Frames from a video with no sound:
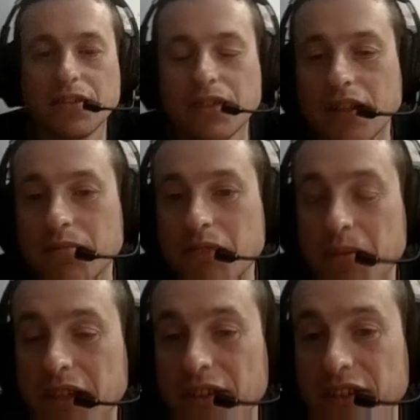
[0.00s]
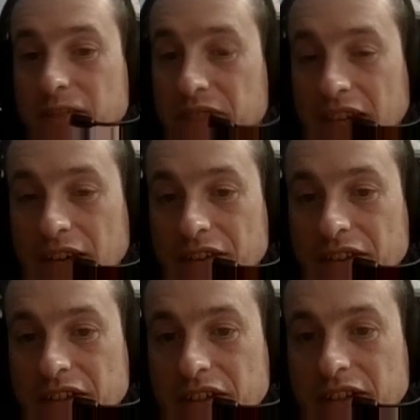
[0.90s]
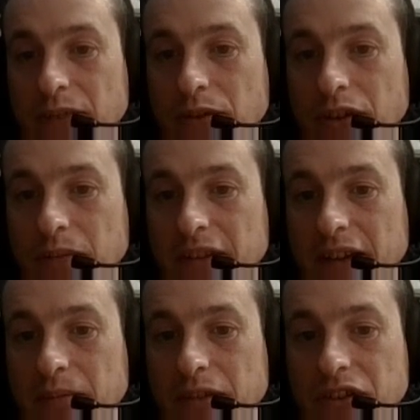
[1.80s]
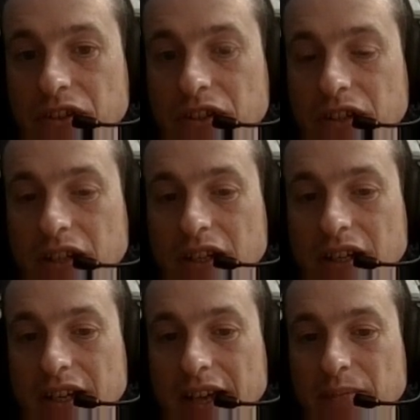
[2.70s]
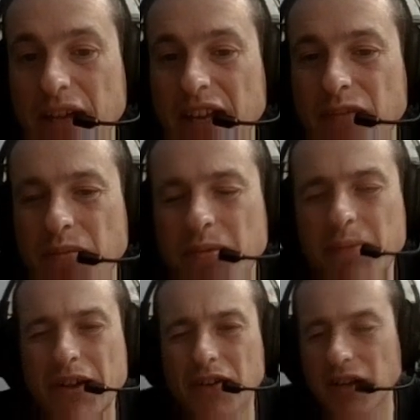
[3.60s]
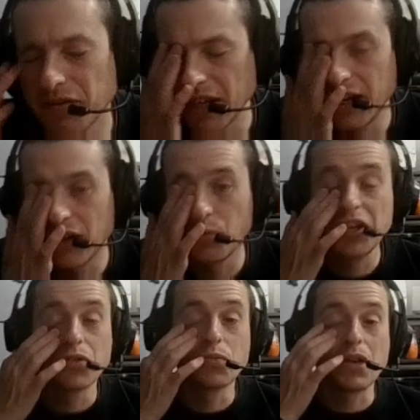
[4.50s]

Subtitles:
and maybe killing some skeletons, because they won't hurt me that much. I might even be better off getting a weaker